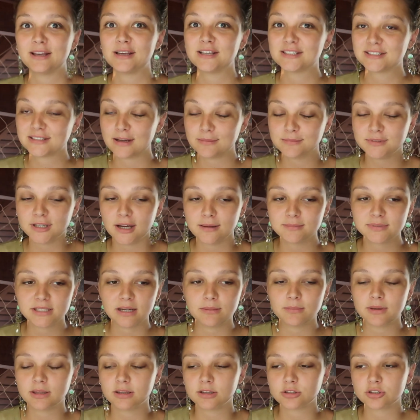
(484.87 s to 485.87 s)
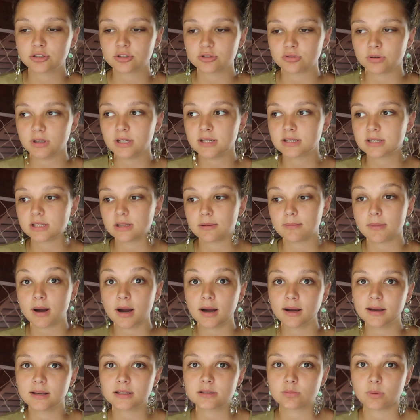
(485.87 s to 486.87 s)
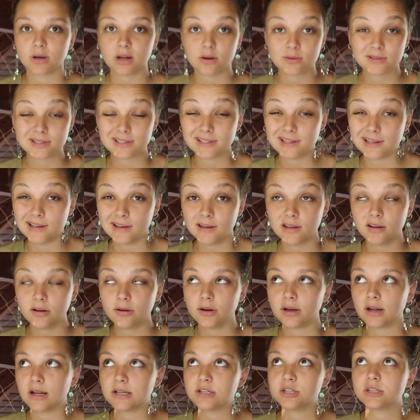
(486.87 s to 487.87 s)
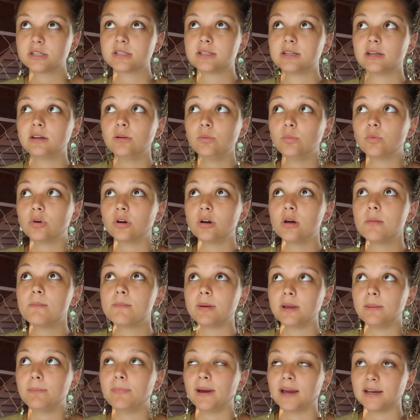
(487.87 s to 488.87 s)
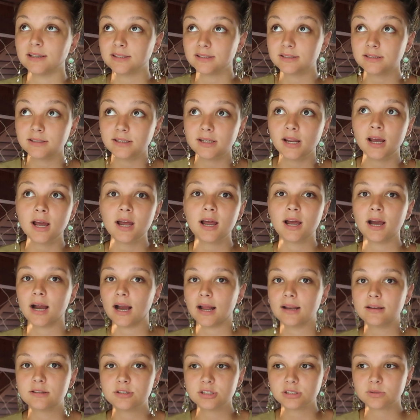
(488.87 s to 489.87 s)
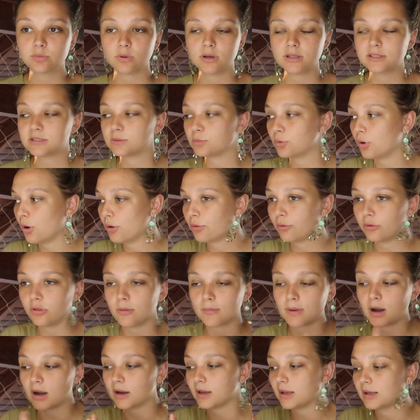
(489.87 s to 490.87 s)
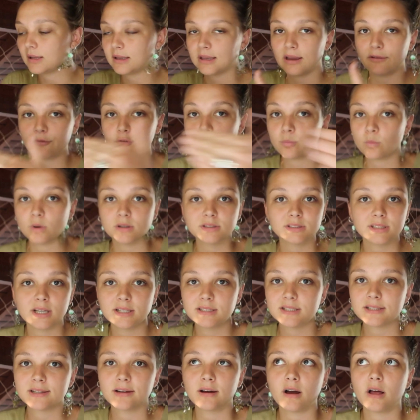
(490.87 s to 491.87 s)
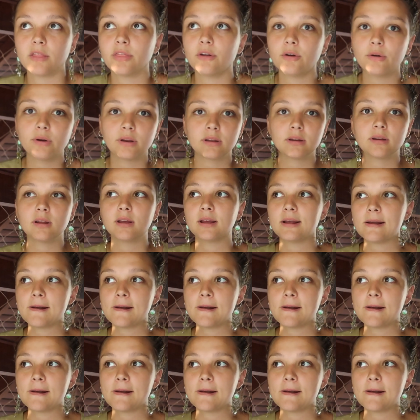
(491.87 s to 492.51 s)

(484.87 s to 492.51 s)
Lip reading: Sometimes I'm in the streets and the markets when I was in India, and I just didn't want to be pestered. I just wanted to walk through the market and get from one side to the other in